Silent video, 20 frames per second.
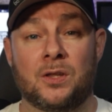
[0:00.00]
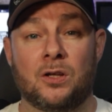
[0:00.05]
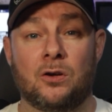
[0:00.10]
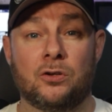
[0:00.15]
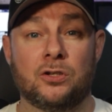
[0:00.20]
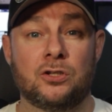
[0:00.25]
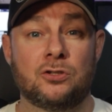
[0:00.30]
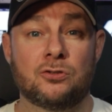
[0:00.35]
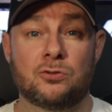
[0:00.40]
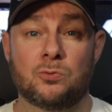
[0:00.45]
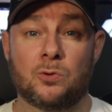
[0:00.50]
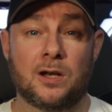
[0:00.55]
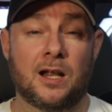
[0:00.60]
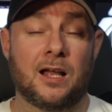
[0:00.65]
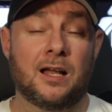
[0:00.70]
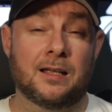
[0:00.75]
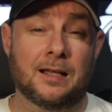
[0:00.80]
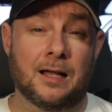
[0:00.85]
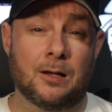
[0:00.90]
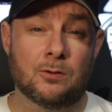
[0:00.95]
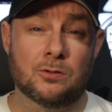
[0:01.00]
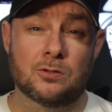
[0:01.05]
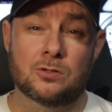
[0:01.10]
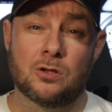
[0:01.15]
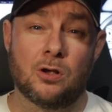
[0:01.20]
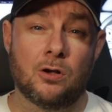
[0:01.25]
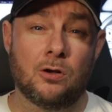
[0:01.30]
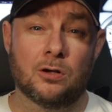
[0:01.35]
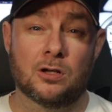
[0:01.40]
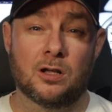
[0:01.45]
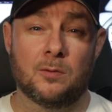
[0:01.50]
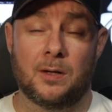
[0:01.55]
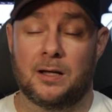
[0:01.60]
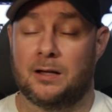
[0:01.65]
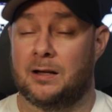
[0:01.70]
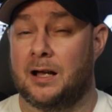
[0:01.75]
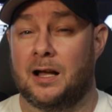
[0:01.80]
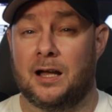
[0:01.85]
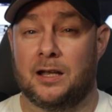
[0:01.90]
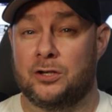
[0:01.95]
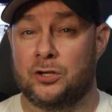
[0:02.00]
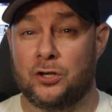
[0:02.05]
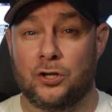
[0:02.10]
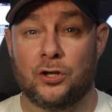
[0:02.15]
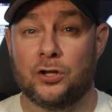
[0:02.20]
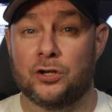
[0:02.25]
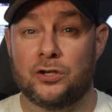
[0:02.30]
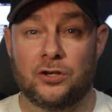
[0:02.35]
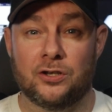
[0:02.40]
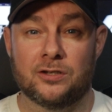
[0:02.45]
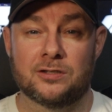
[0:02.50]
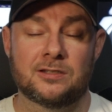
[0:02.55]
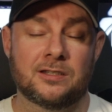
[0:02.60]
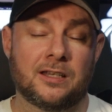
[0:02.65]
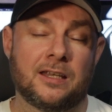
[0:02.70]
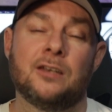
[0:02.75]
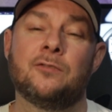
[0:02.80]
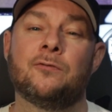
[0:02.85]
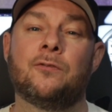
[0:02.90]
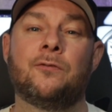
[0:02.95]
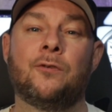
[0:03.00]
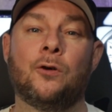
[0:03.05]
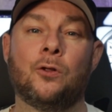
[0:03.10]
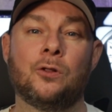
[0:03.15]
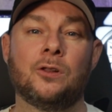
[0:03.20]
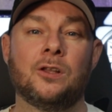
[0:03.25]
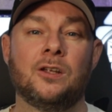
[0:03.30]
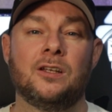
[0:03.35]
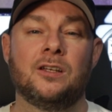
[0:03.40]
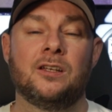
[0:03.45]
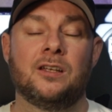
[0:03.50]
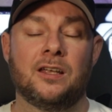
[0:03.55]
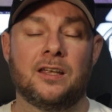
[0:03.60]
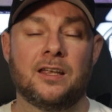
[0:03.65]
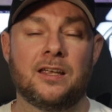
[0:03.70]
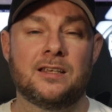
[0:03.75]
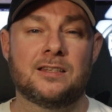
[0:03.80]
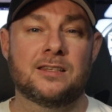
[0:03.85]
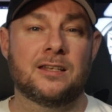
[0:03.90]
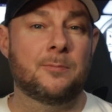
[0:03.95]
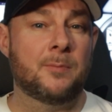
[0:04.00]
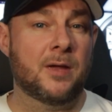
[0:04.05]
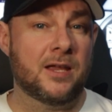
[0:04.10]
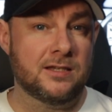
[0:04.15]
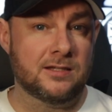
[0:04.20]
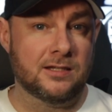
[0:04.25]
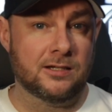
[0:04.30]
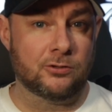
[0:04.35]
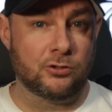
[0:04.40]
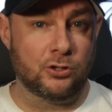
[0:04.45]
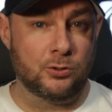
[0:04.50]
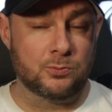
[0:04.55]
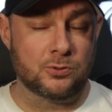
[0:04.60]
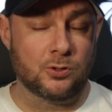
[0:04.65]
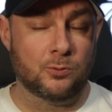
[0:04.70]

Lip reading: or you just want to hang out and talk about our nerdness in full, it is an amazing group.